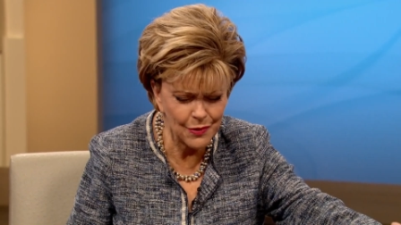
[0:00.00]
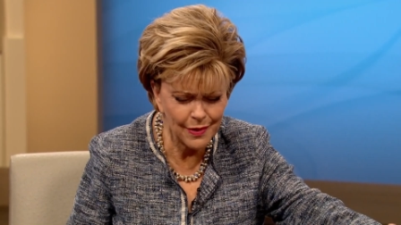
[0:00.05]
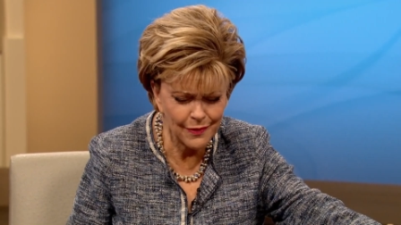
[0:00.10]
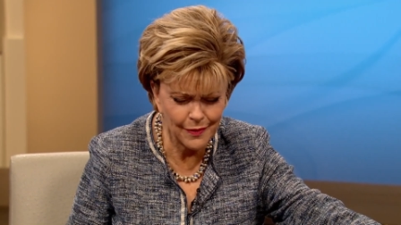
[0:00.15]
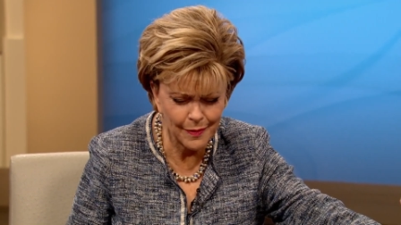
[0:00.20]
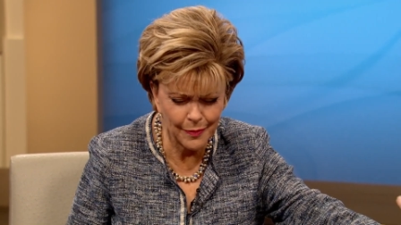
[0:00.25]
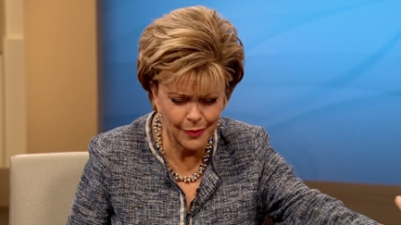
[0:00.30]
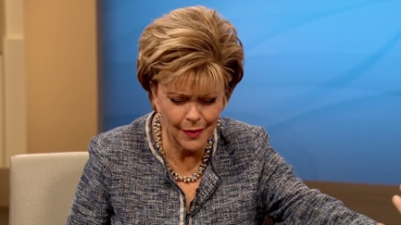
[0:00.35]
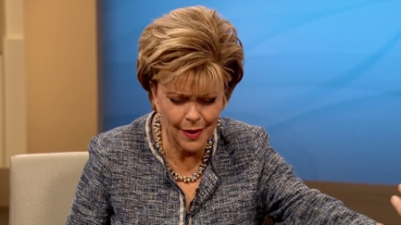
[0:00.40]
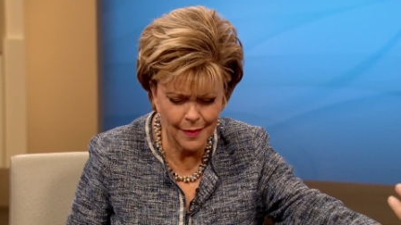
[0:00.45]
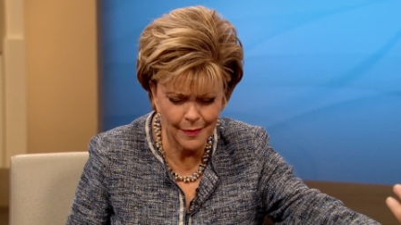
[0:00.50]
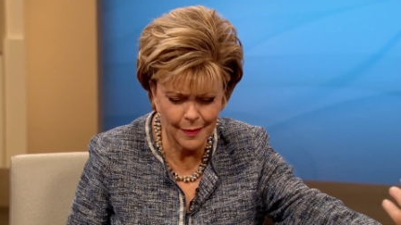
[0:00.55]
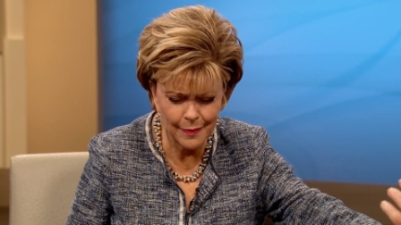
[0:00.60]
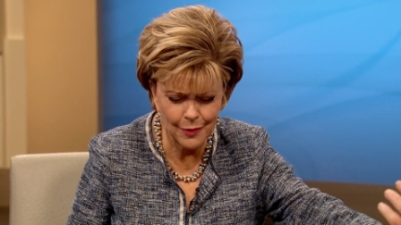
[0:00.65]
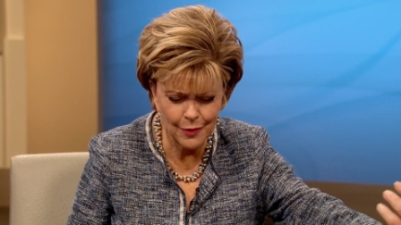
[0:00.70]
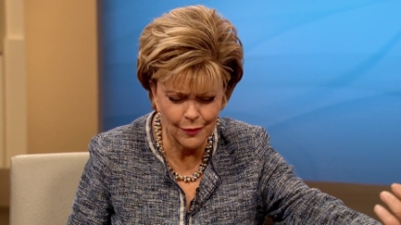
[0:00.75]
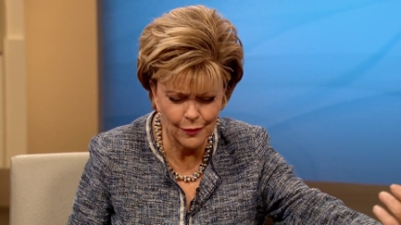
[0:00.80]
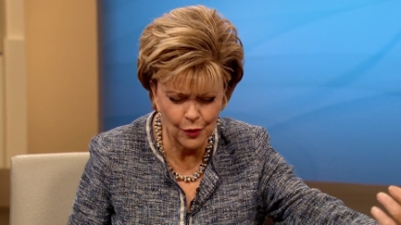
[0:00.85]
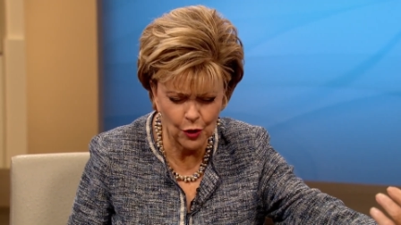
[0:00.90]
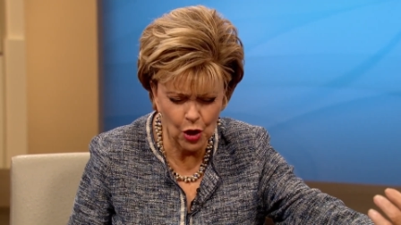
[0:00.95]
You have a problem.
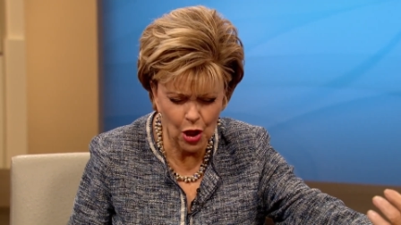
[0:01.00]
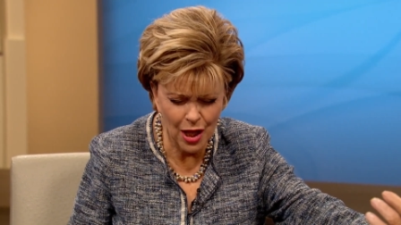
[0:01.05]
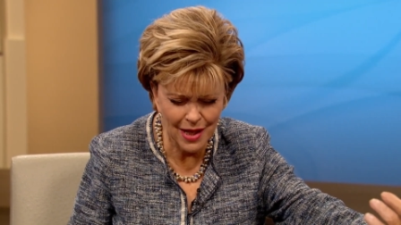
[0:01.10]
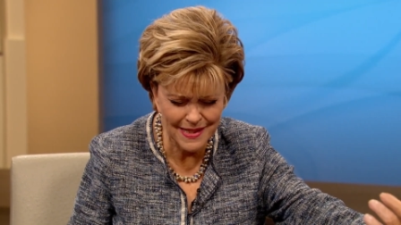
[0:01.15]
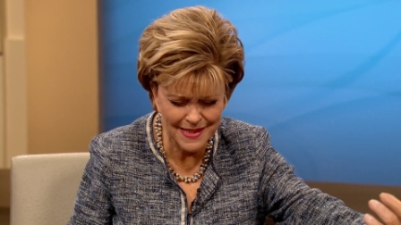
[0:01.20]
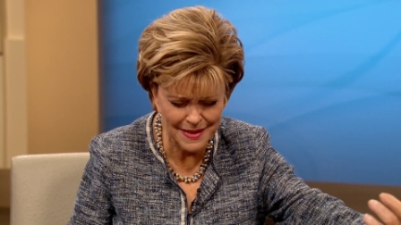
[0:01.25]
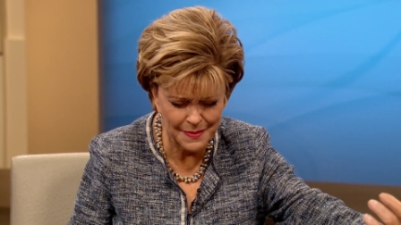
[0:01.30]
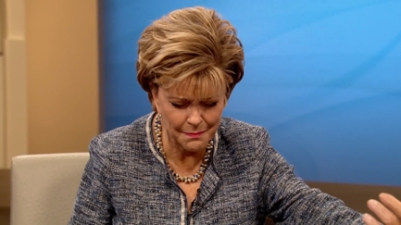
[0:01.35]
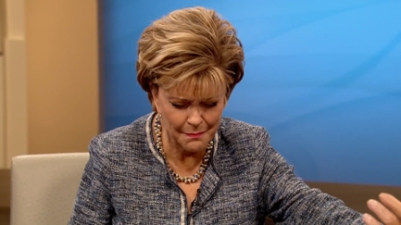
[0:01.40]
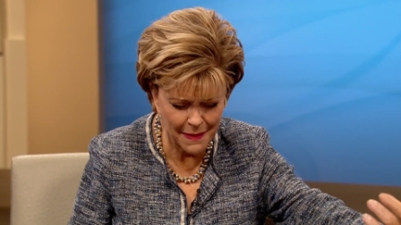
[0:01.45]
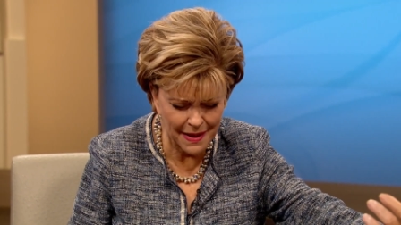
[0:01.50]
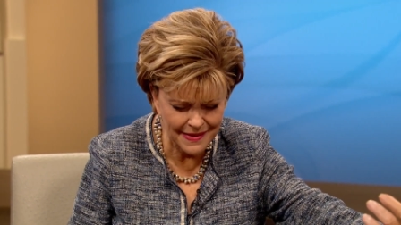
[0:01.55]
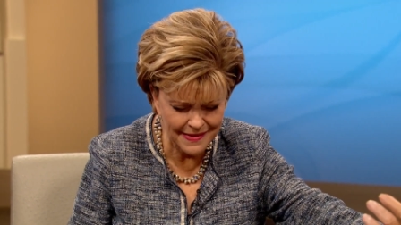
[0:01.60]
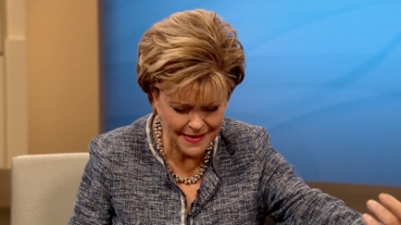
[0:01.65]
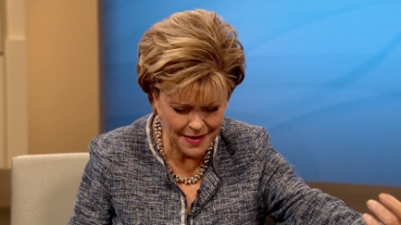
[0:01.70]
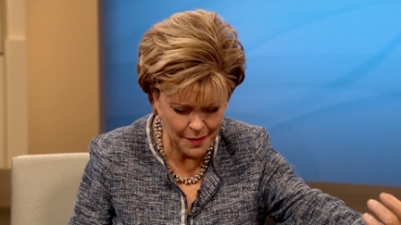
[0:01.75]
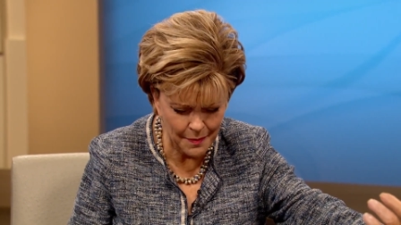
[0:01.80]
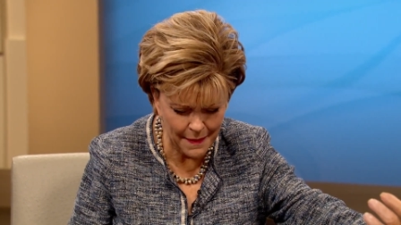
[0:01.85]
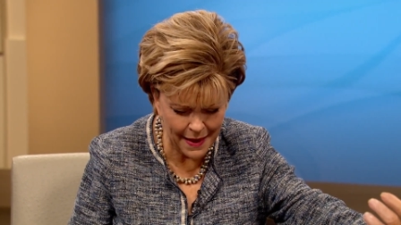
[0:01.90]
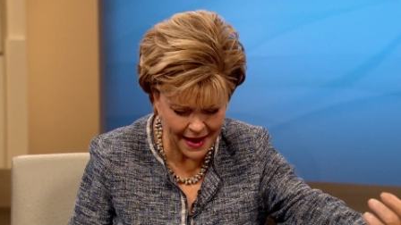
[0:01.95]
You've lost
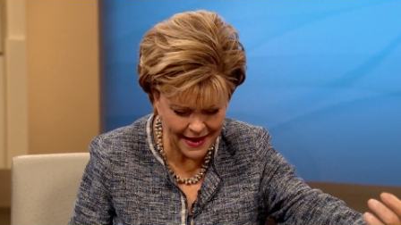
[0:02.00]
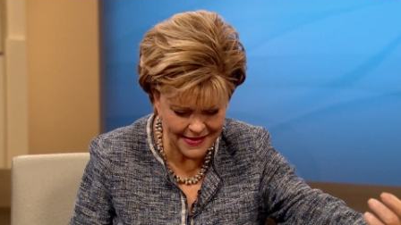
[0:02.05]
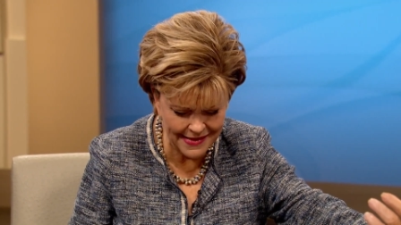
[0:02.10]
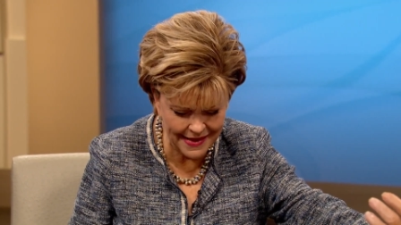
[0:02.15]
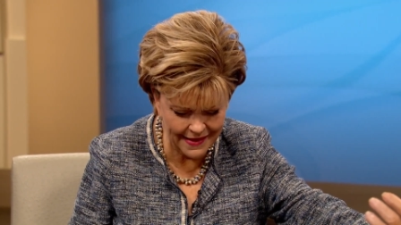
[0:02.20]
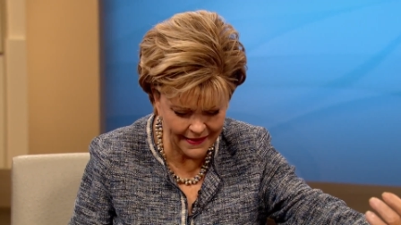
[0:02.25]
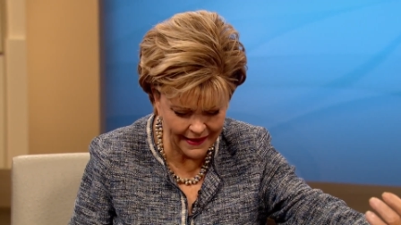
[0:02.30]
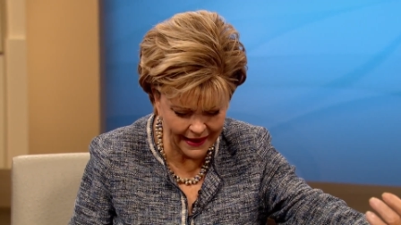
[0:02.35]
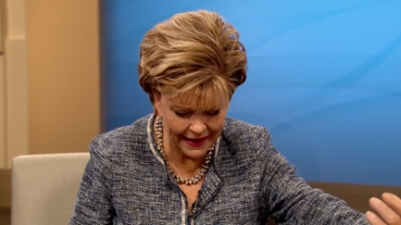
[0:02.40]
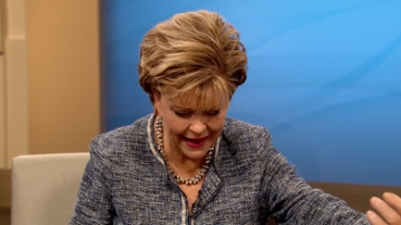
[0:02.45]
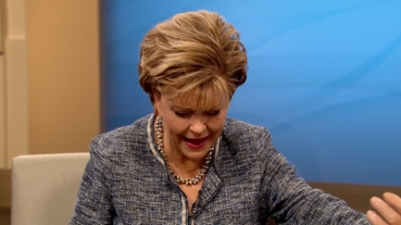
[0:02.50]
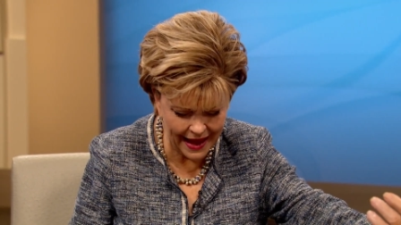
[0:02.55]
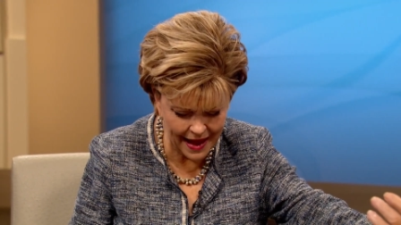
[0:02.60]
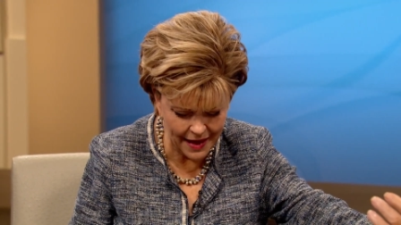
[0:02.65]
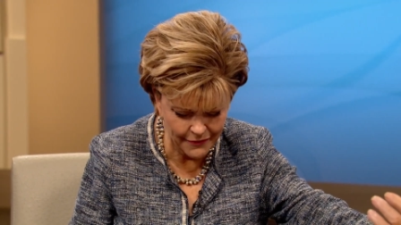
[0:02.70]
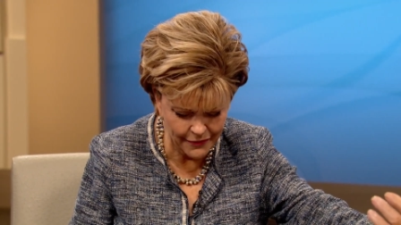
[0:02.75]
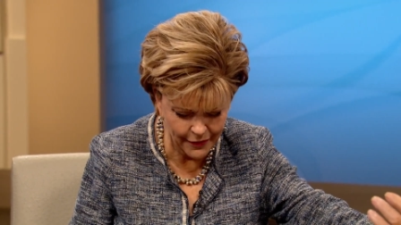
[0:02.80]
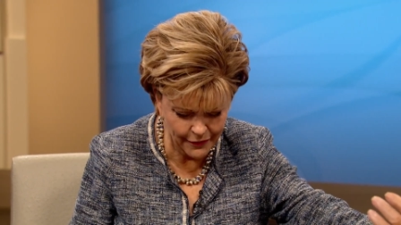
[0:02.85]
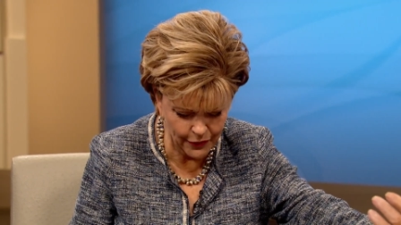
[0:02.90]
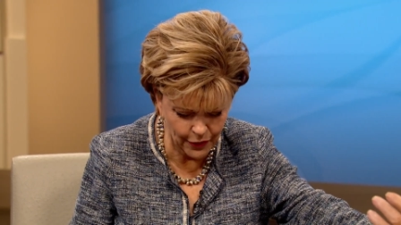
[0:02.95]
muscle mass in the
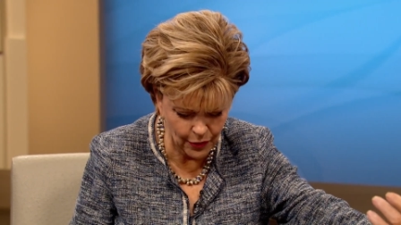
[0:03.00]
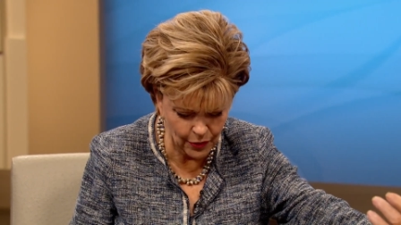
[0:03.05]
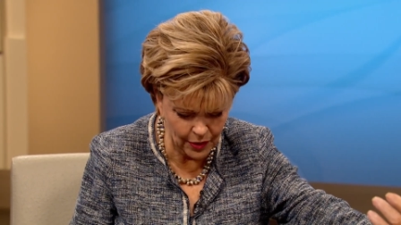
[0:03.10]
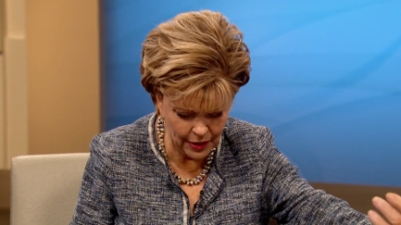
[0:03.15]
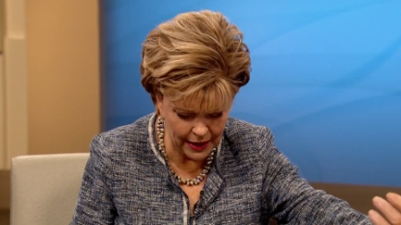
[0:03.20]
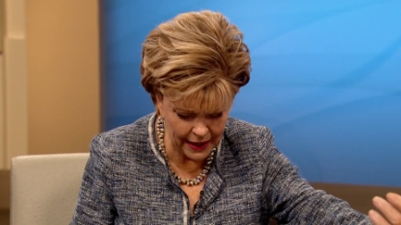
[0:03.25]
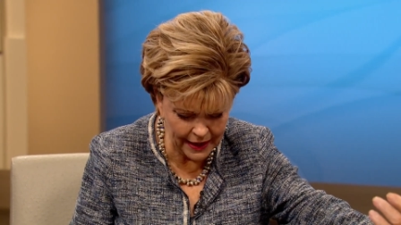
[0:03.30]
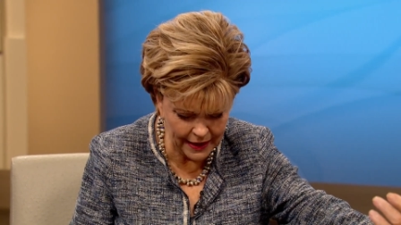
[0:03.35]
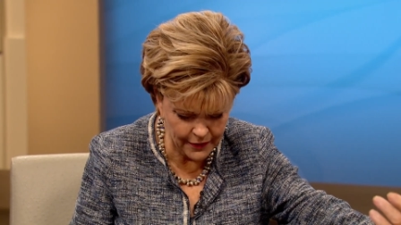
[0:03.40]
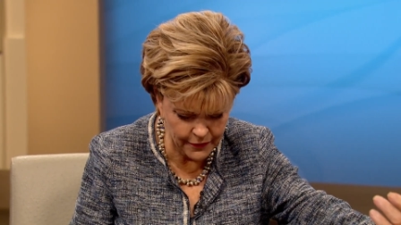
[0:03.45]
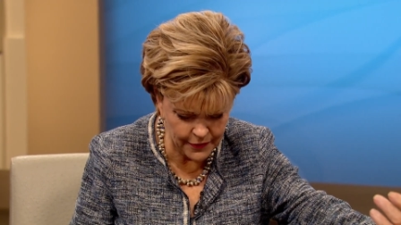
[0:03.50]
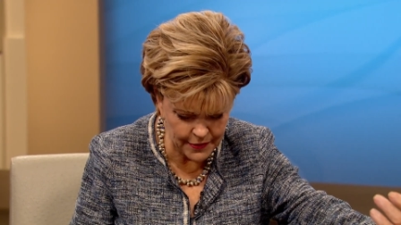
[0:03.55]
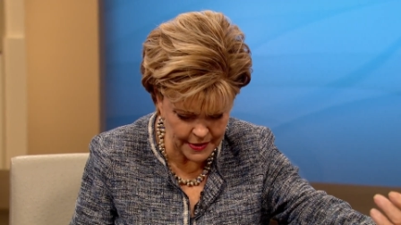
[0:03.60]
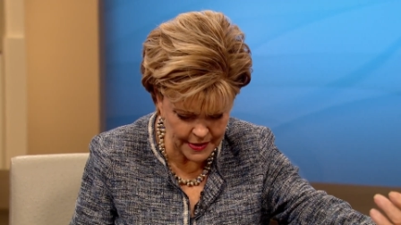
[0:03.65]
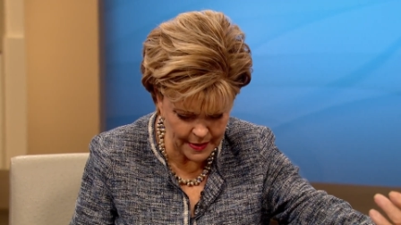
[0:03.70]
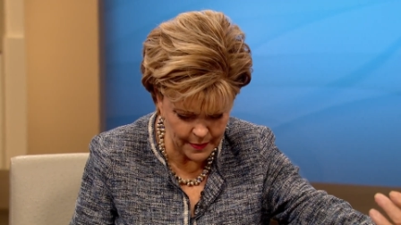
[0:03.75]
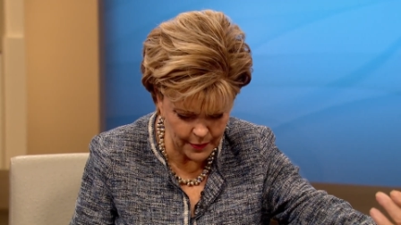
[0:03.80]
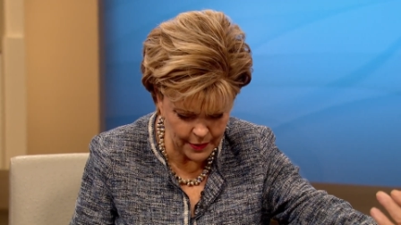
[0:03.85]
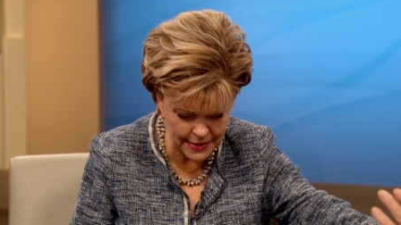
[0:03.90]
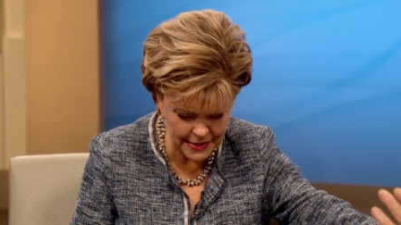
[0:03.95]
calf of your leg for
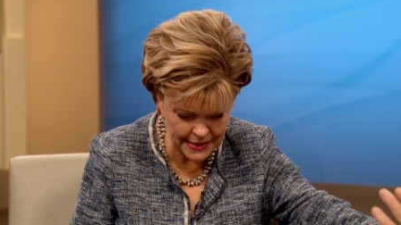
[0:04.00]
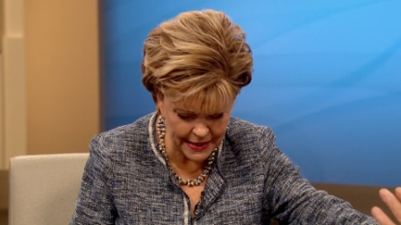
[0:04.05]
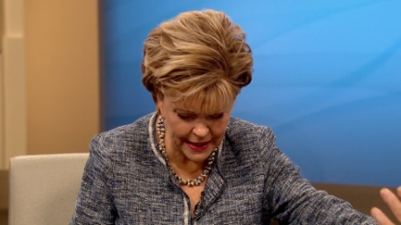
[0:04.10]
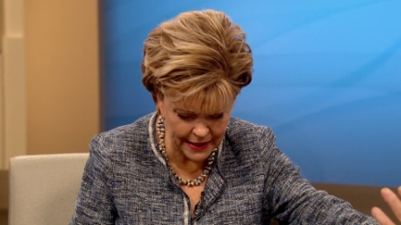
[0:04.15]
some reason.